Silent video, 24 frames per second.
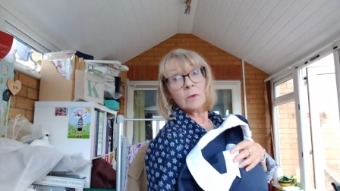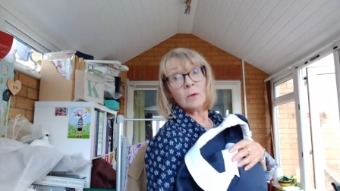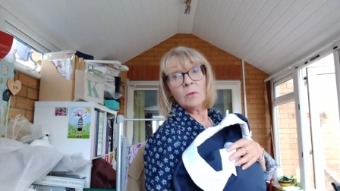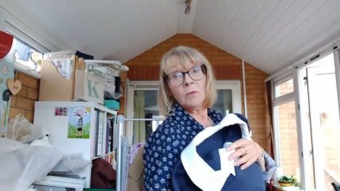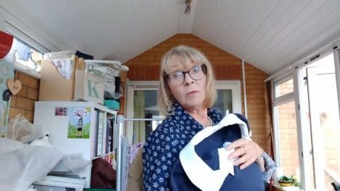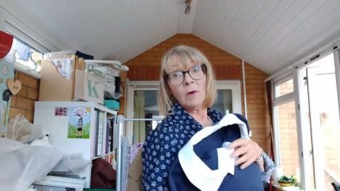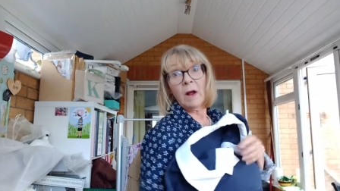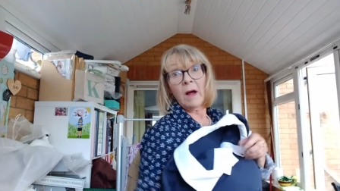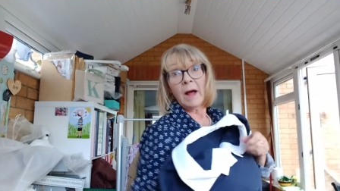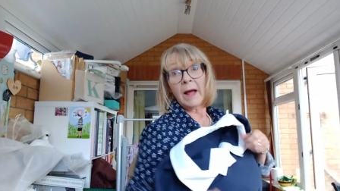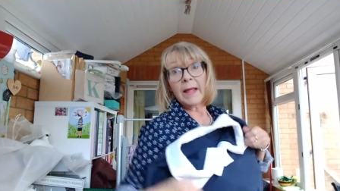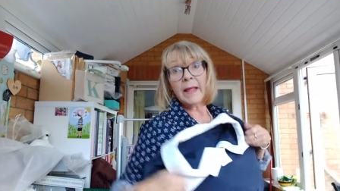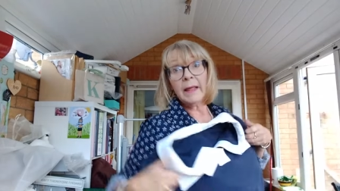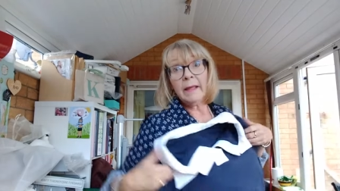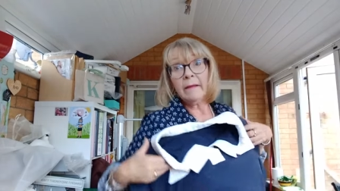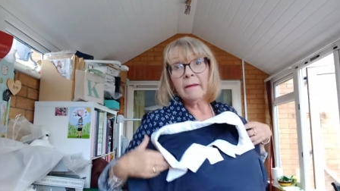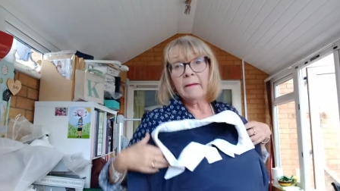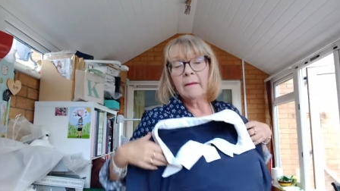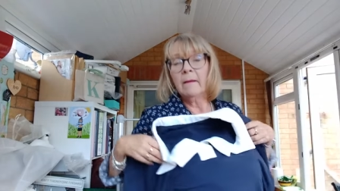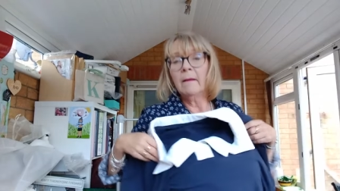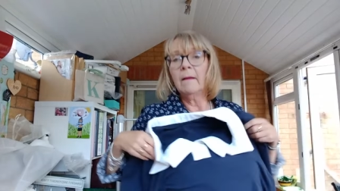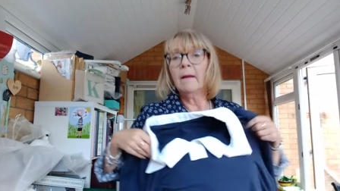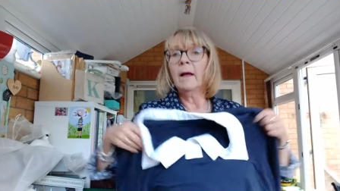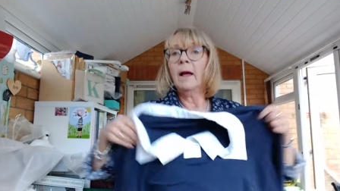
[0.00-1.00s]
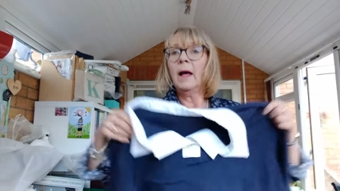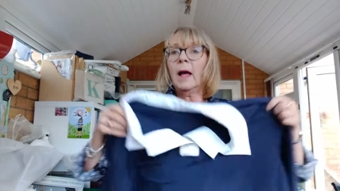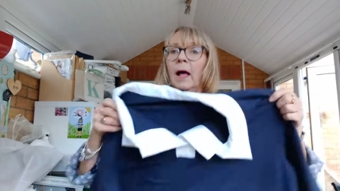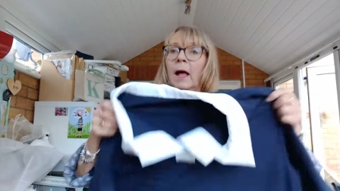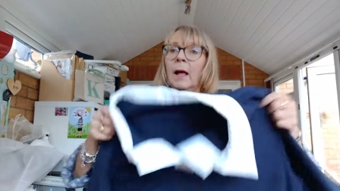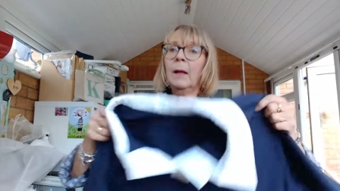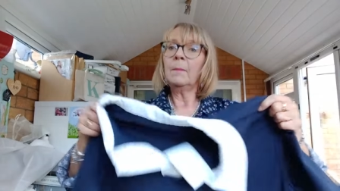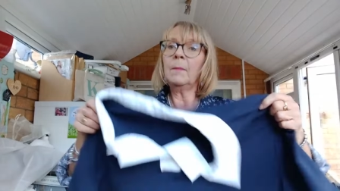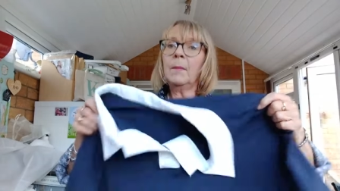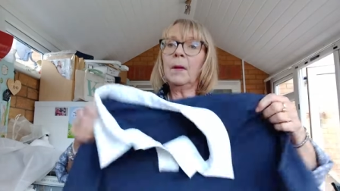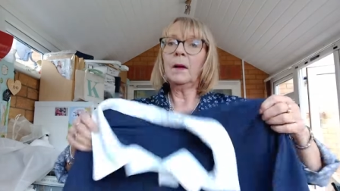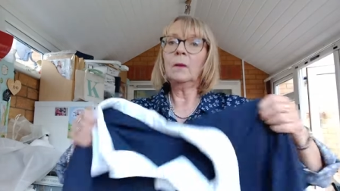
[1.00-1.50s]
all right.
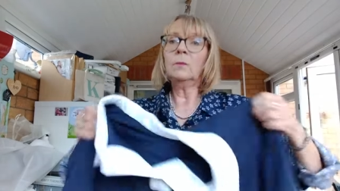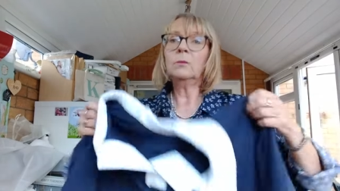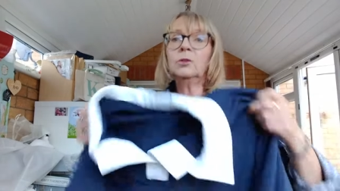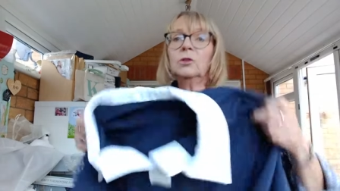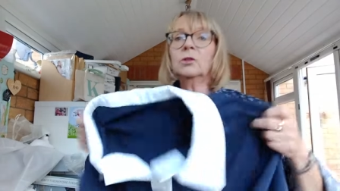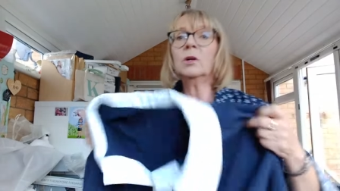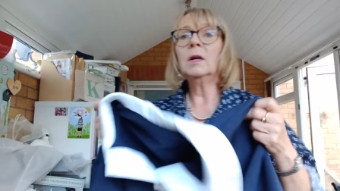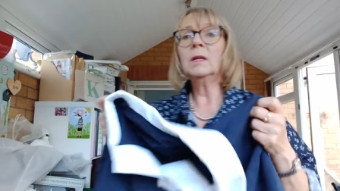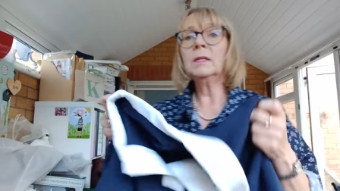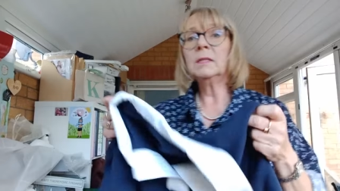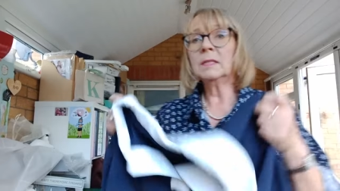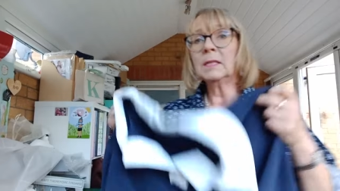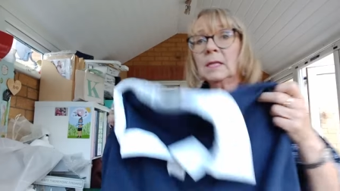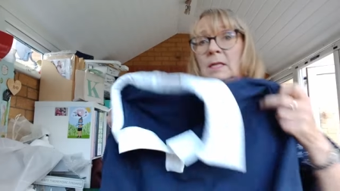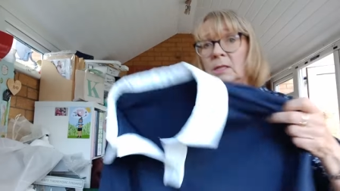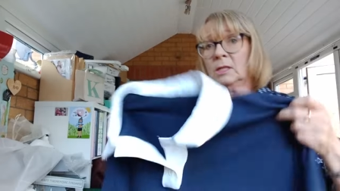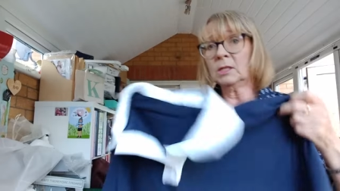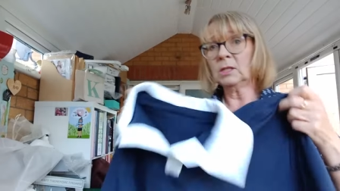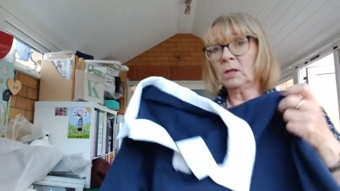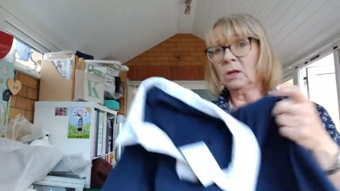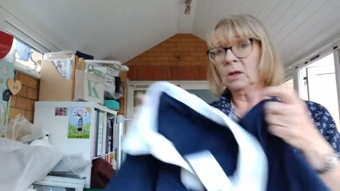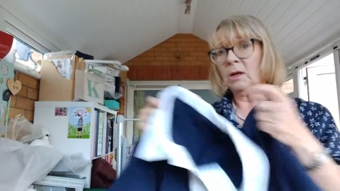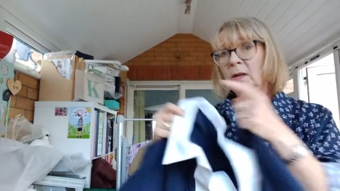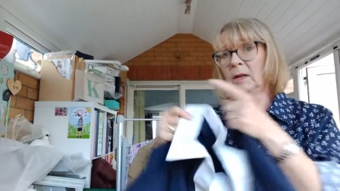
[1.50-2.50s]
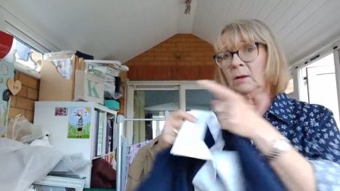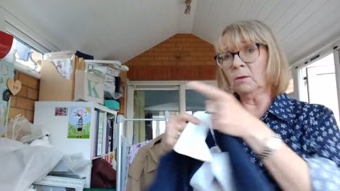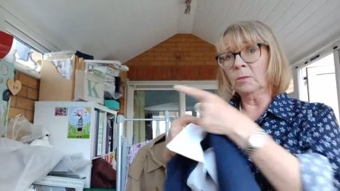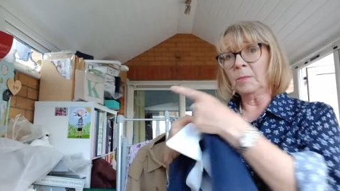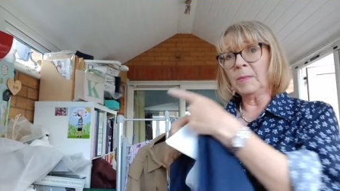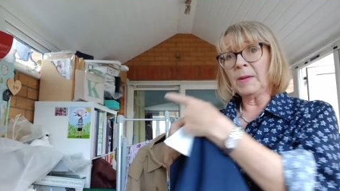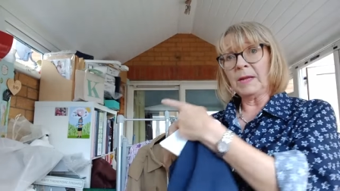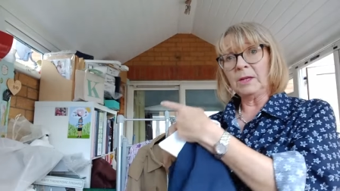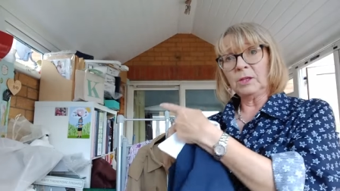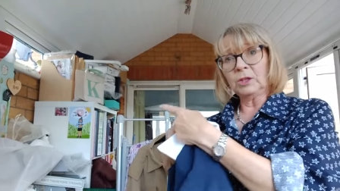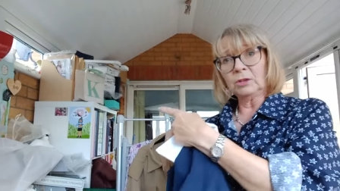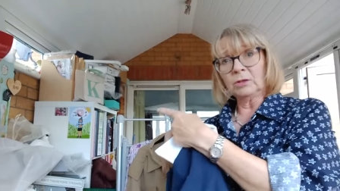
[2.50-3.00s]
Try and insert a little
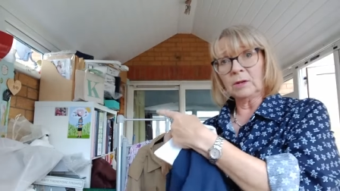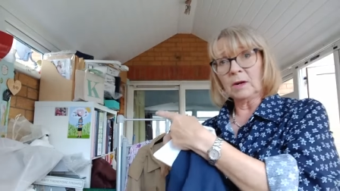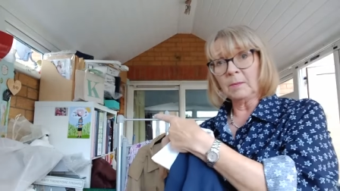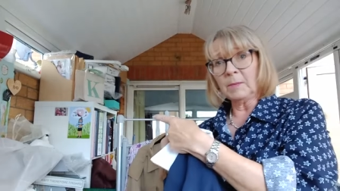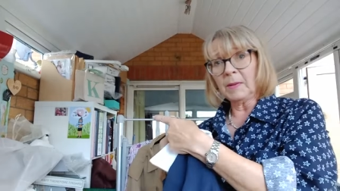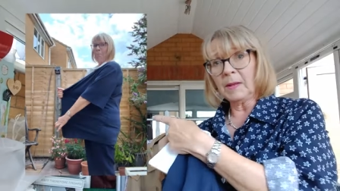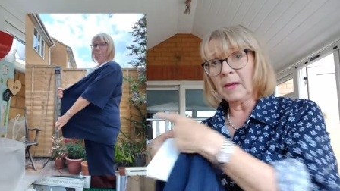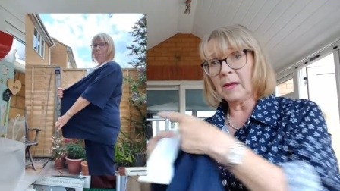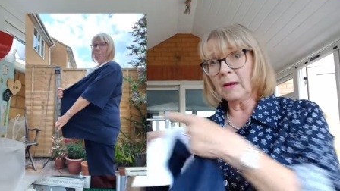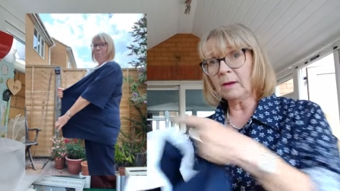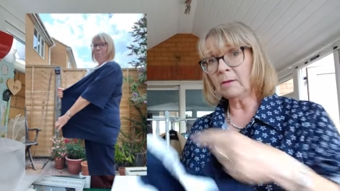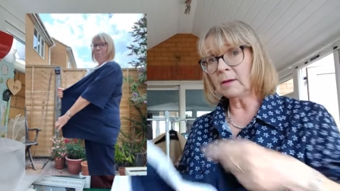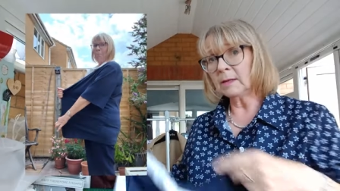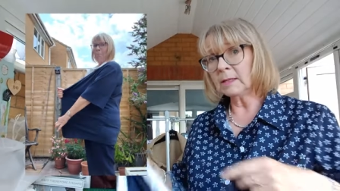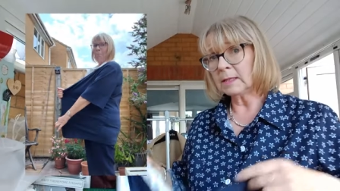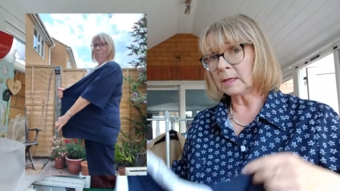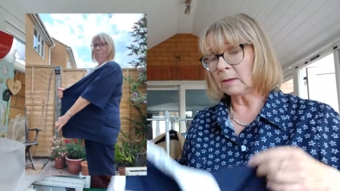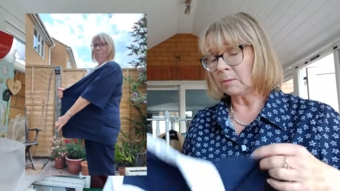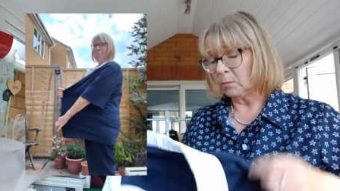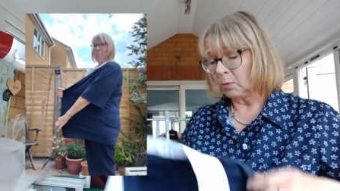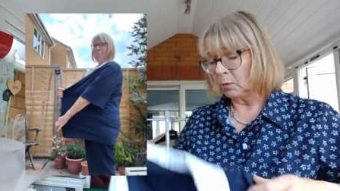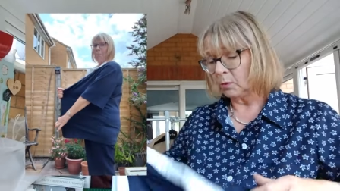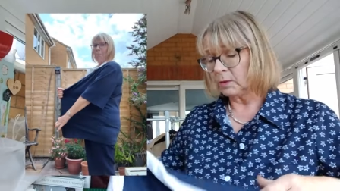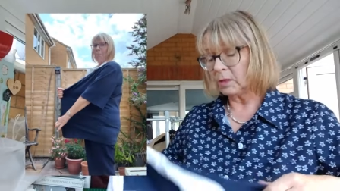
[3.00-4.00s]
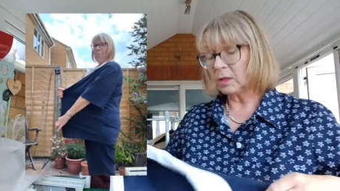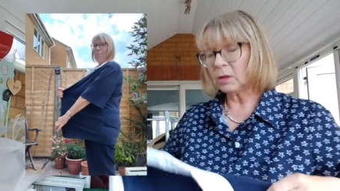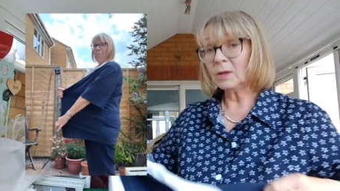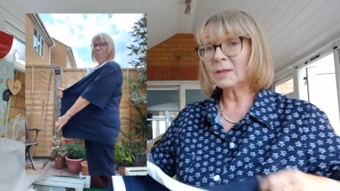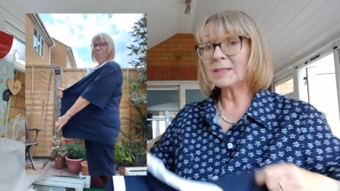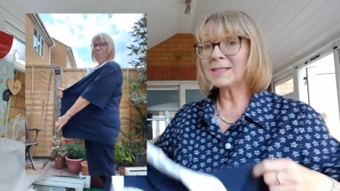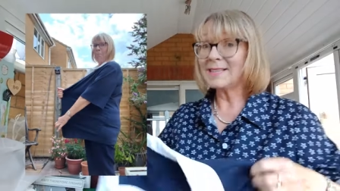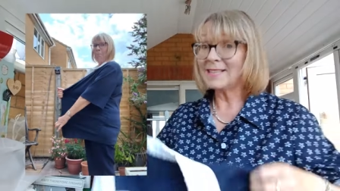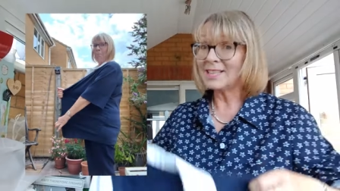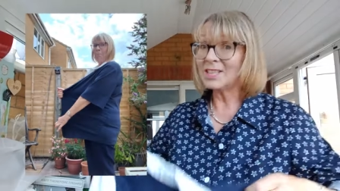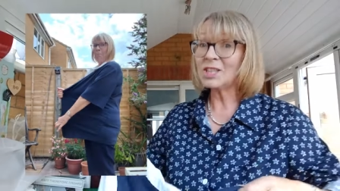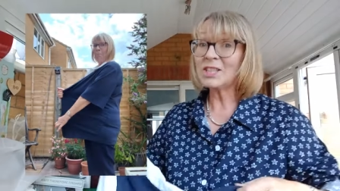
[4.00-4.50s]
picture up here at some point so you can
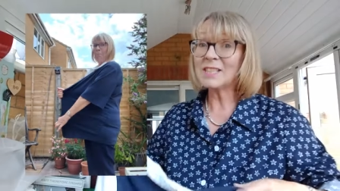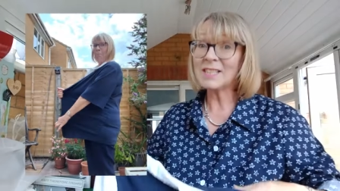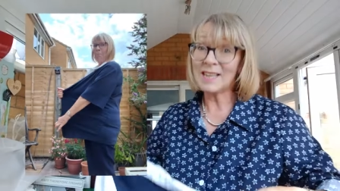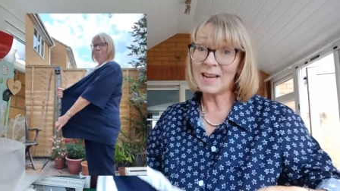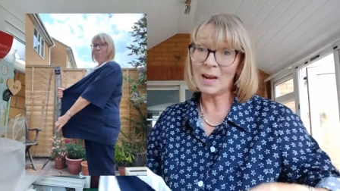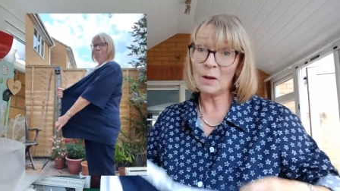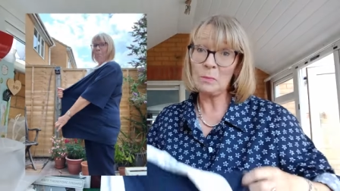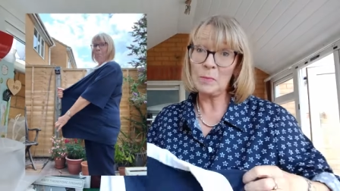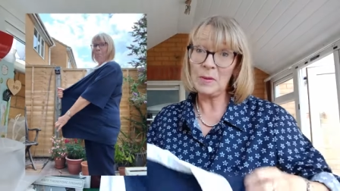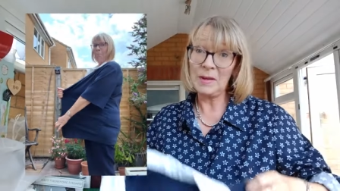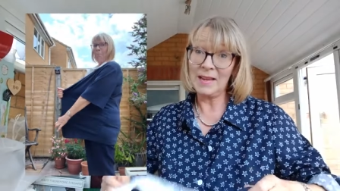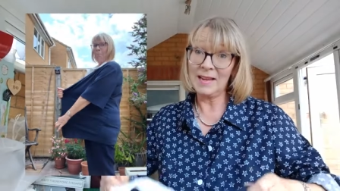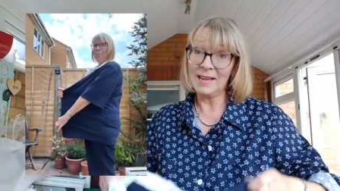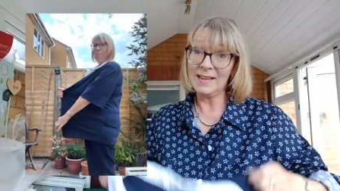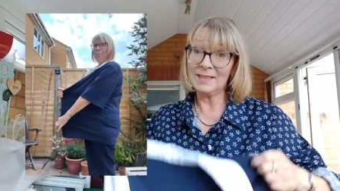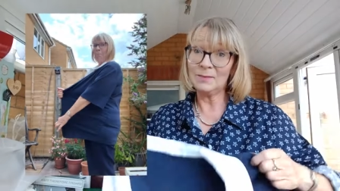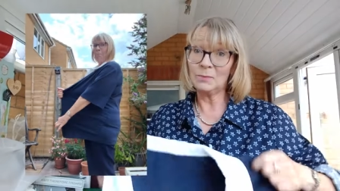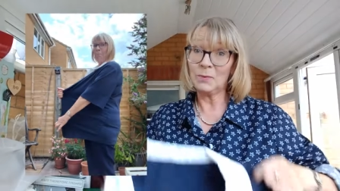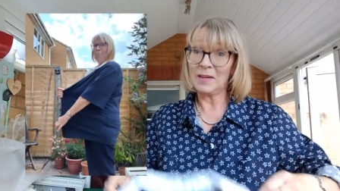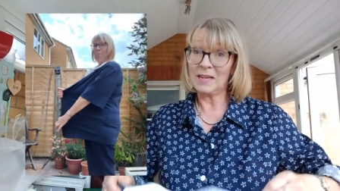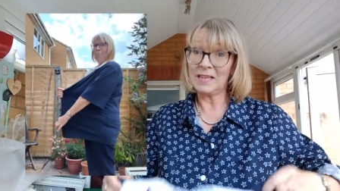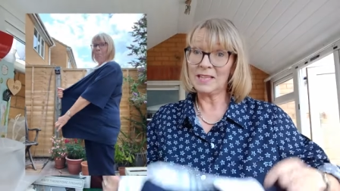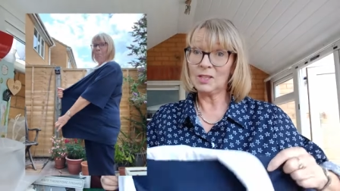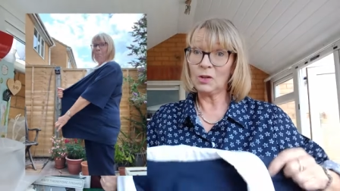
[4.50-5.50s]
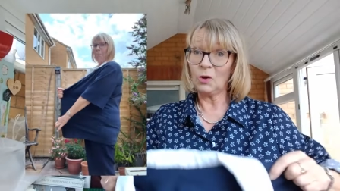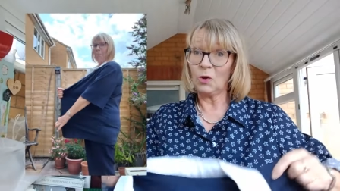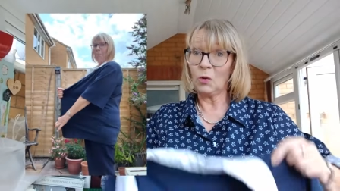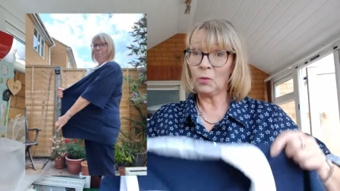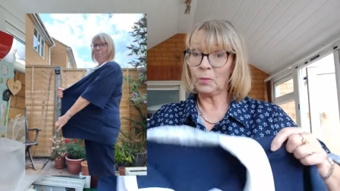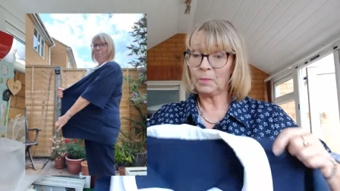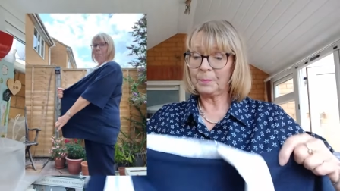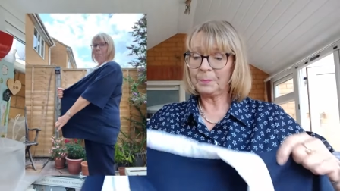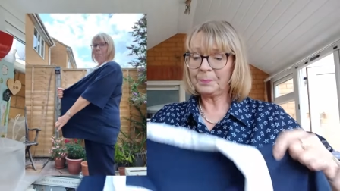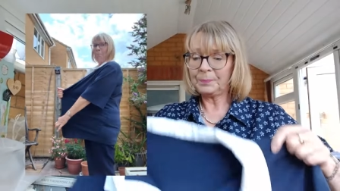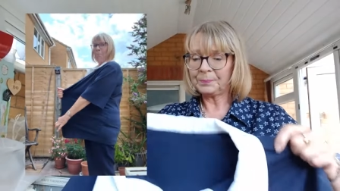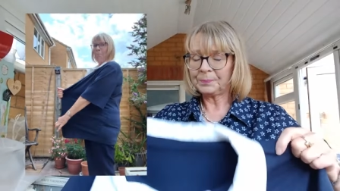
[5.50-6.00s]
see just how big it is when it's
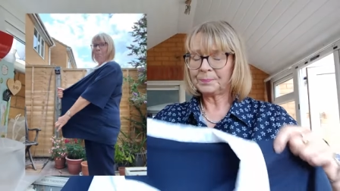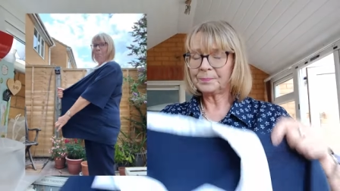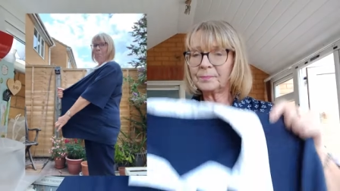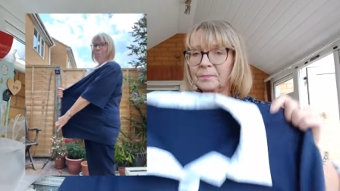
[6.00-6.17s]
on.